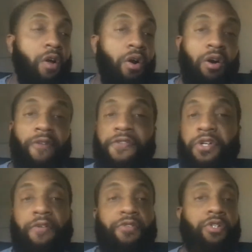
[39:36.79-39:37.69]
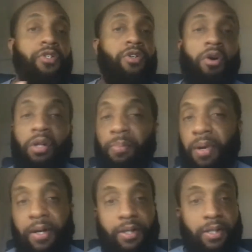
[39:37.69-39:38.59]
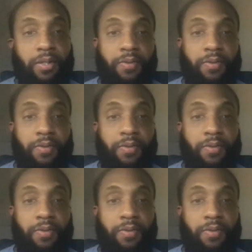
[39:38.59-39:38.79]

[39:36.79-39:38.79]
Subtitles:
all of services, all the products.